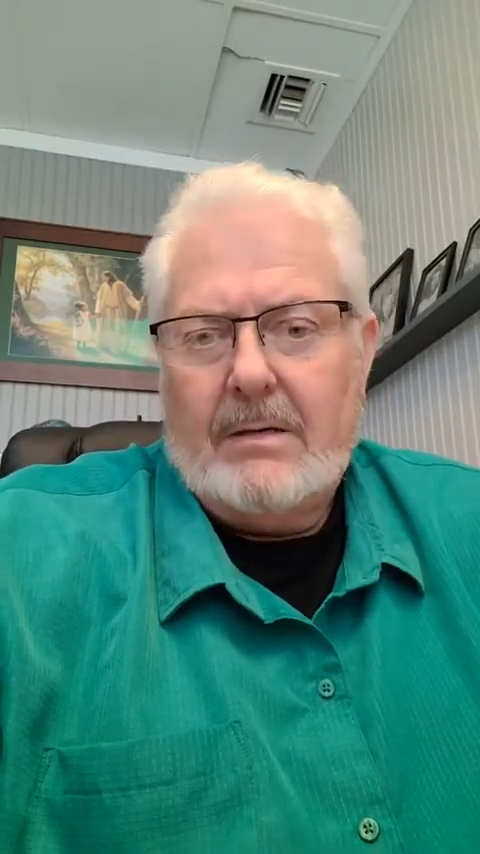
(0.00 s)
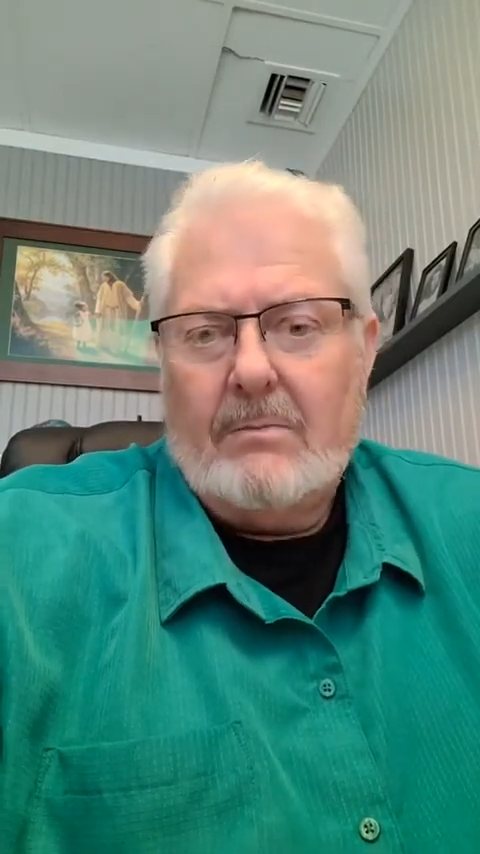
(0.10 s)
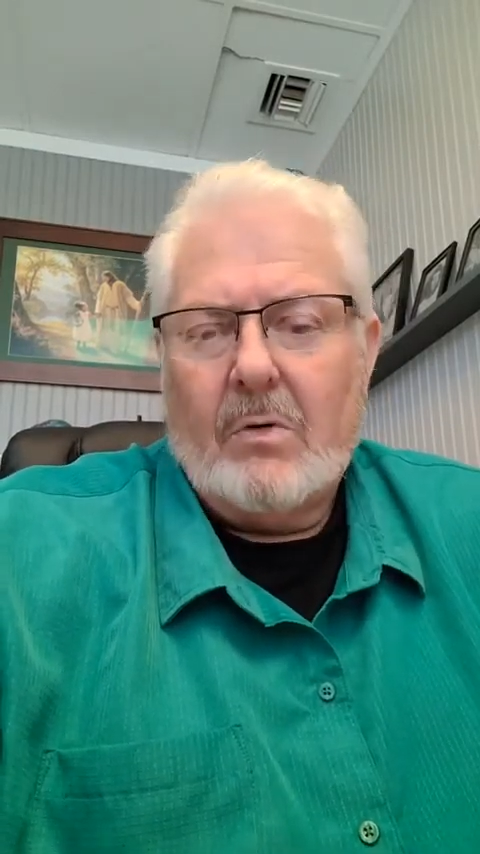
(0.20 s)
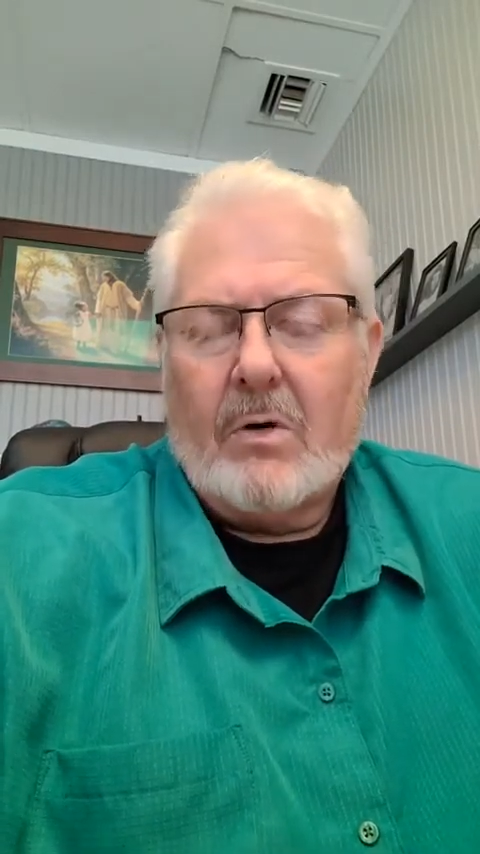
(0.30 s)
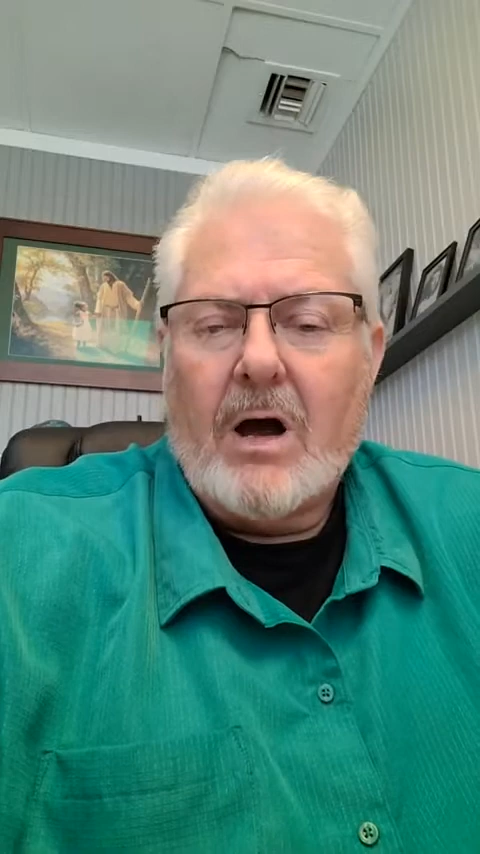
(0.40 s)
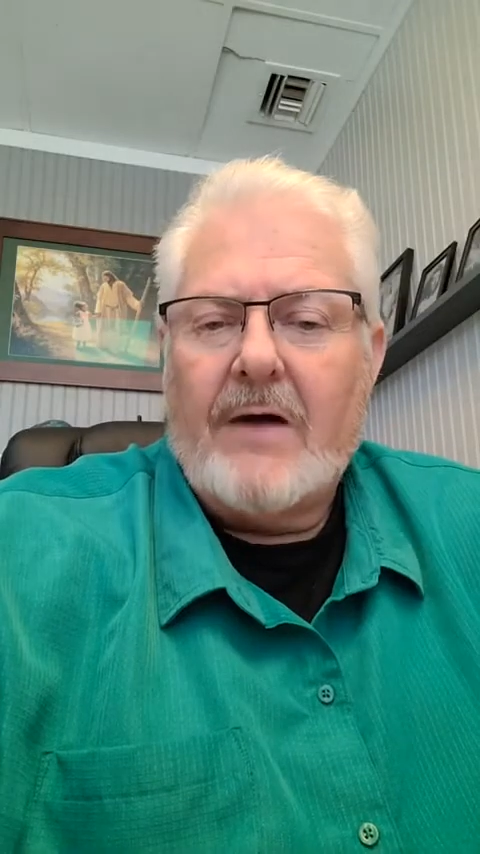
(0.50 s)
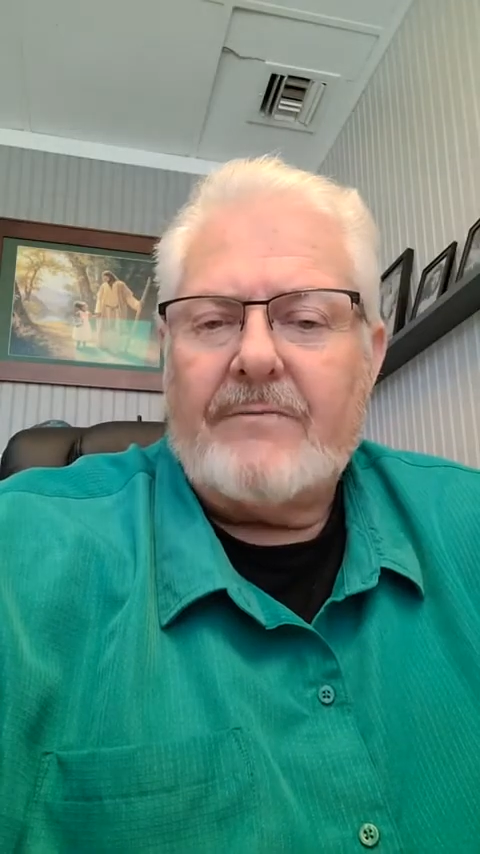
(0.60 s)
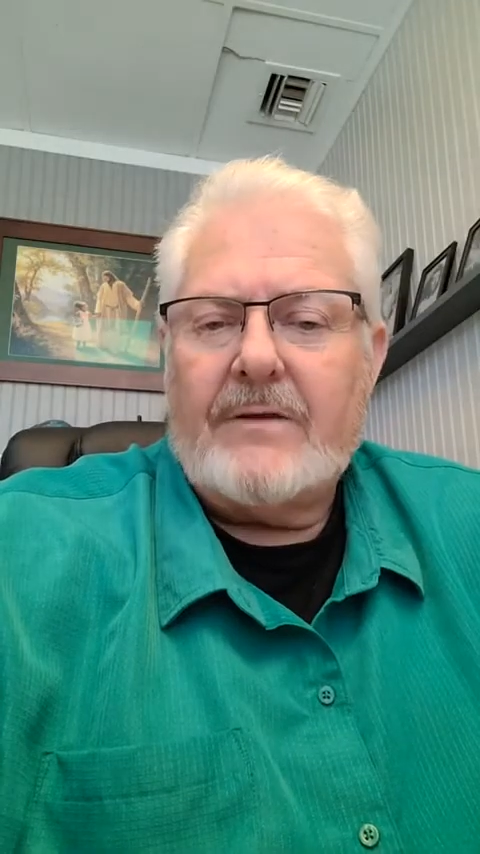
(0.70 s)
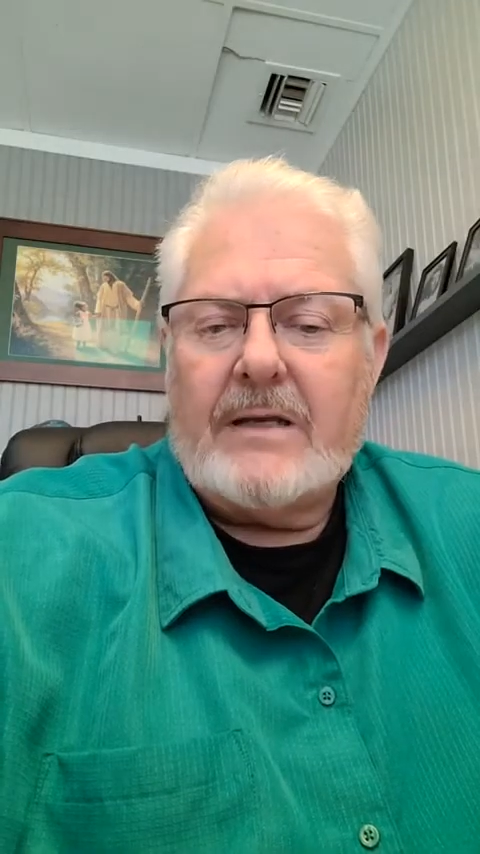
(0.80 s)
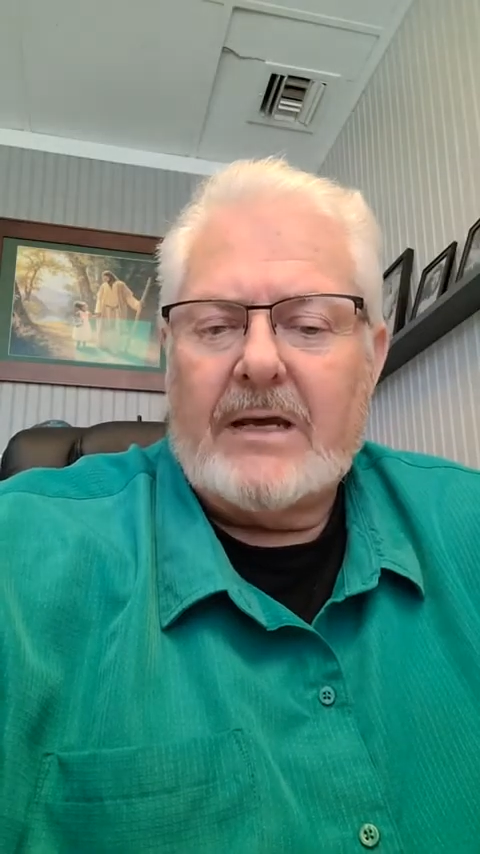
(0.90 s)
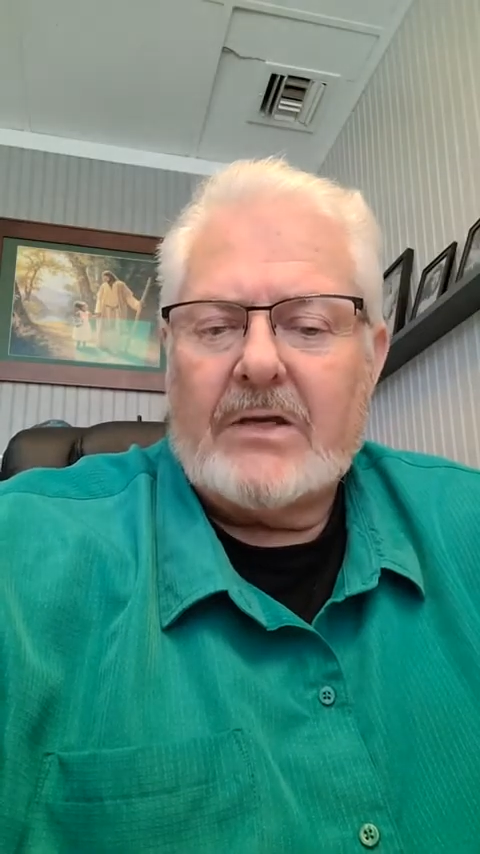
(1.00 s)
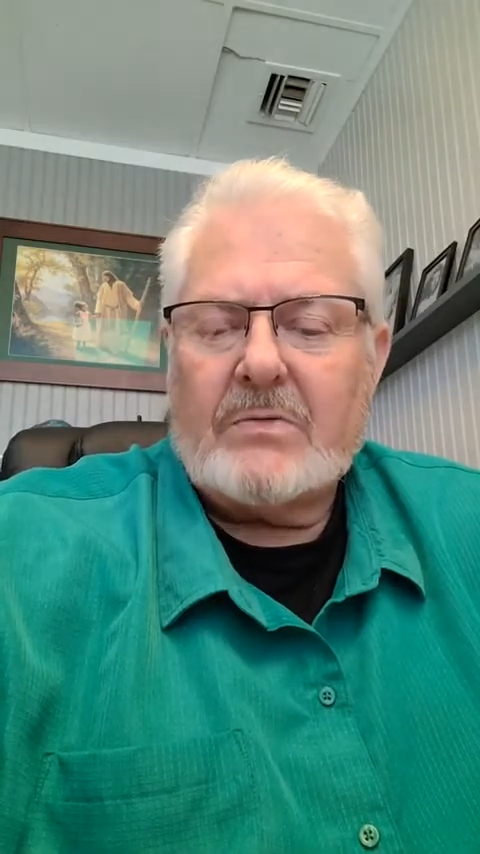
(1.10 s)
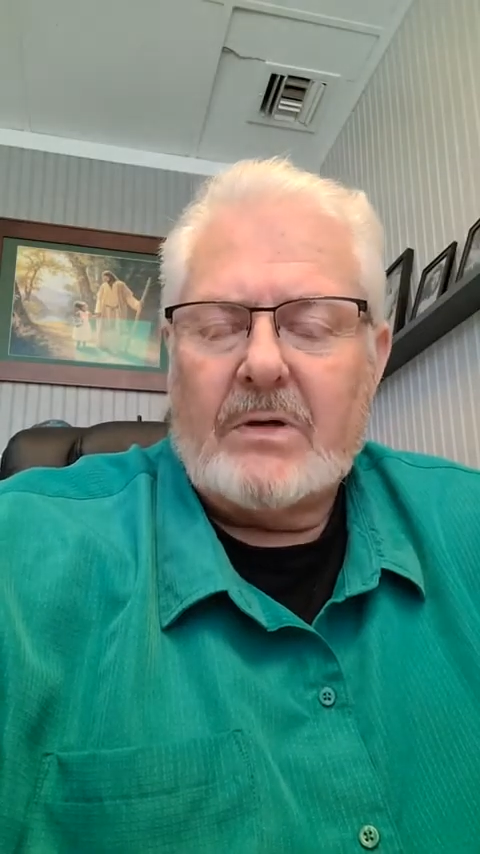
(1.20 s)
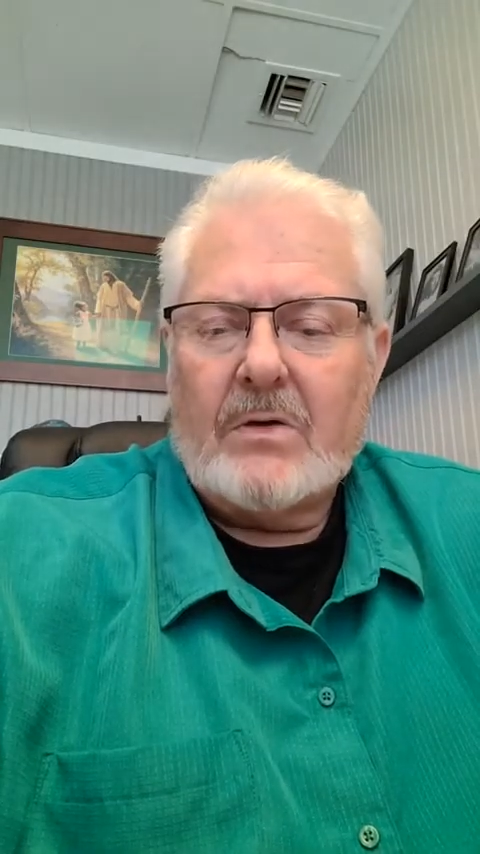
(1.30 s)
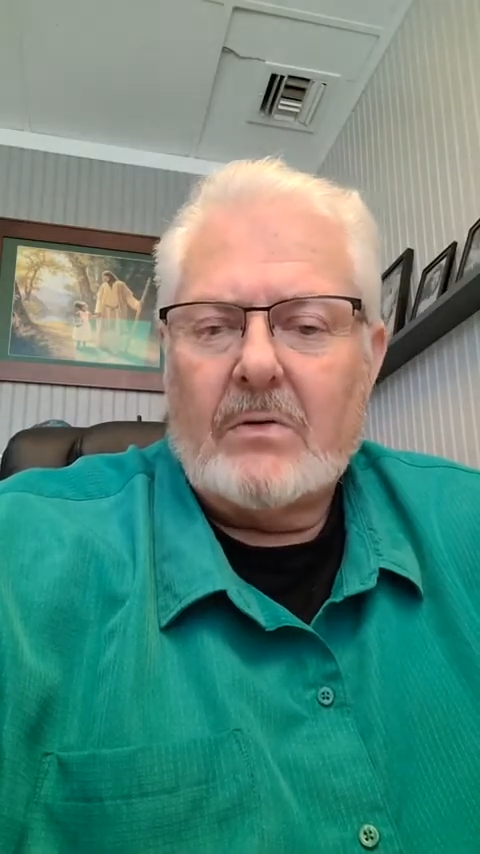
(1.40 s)
more often as
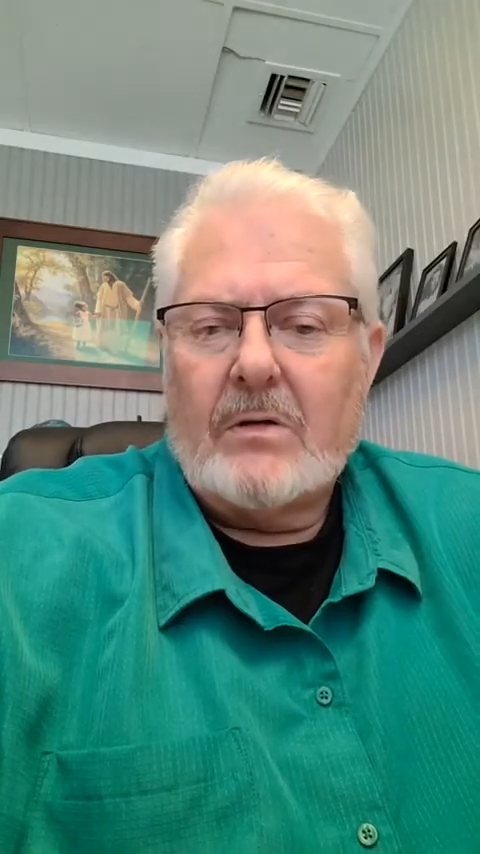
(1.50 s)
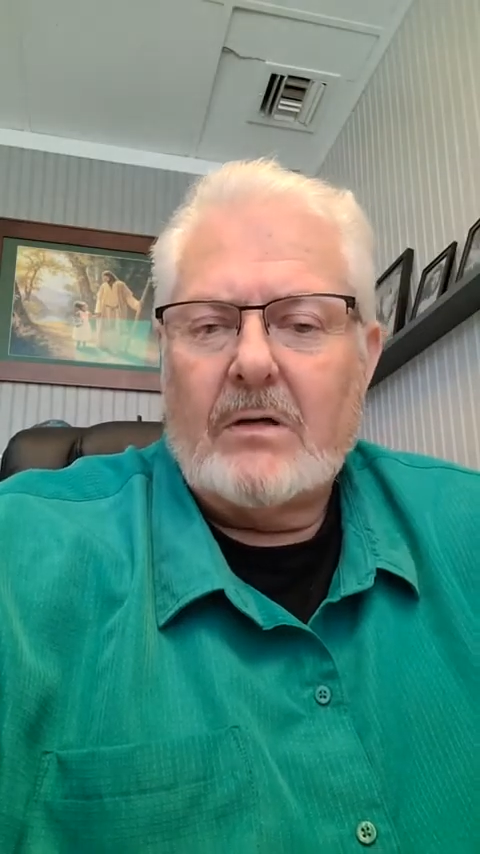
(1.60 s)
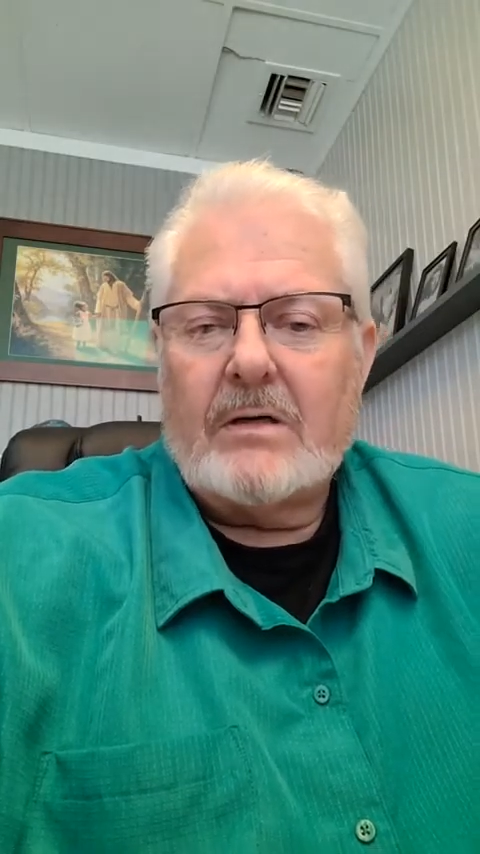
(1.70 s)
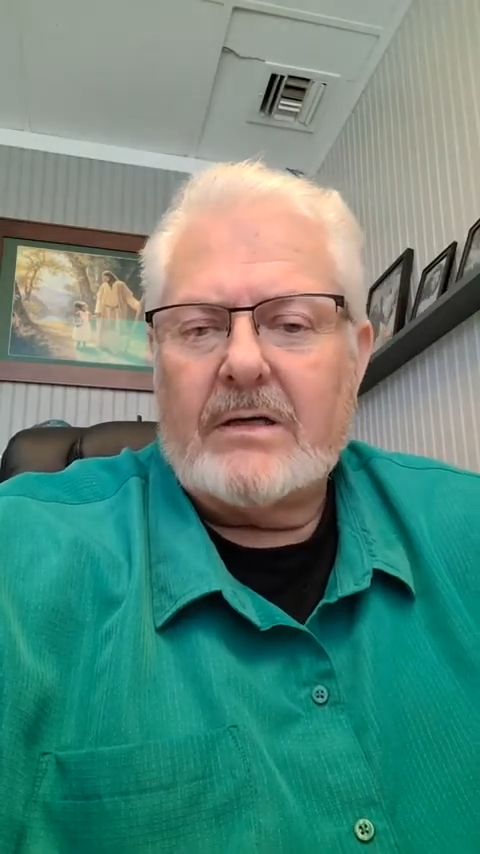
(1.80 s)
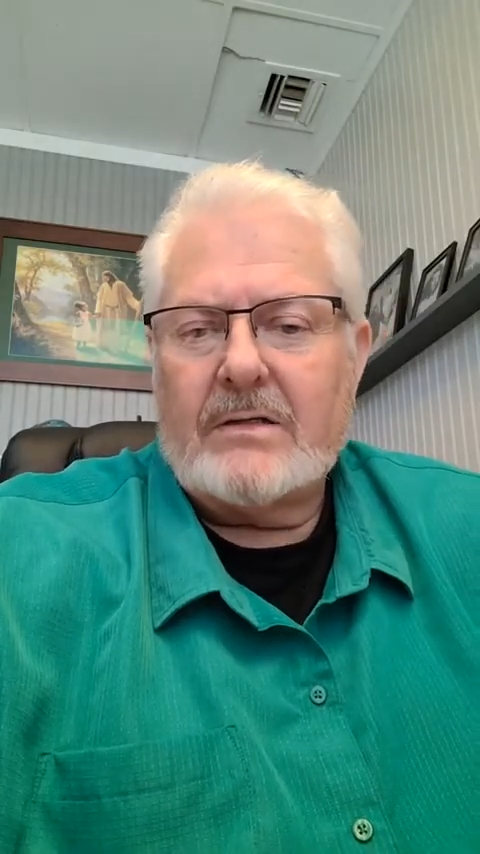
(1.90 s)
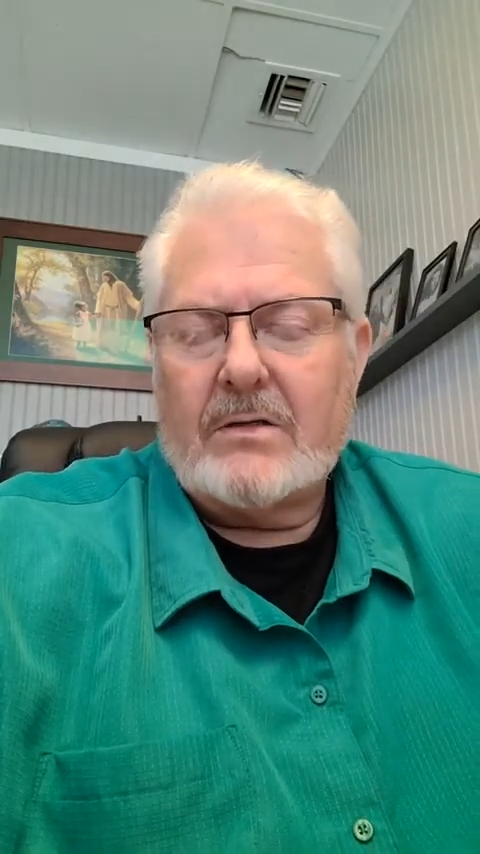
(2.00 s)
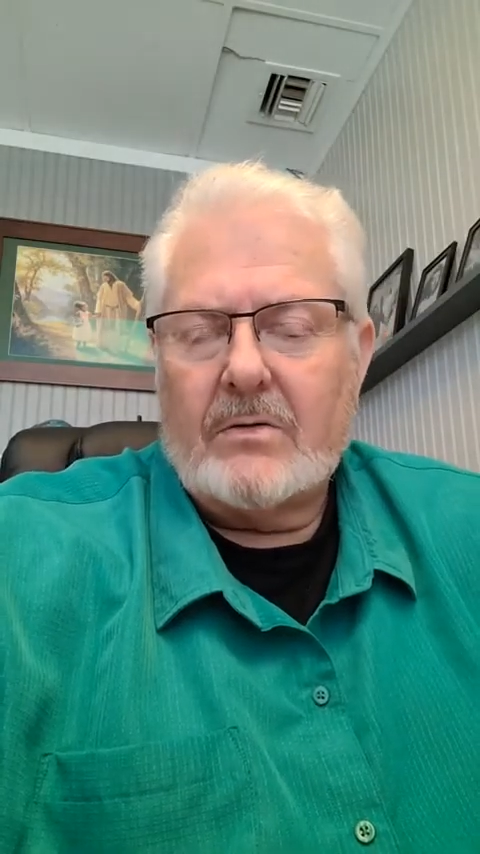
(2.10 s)
we go along because the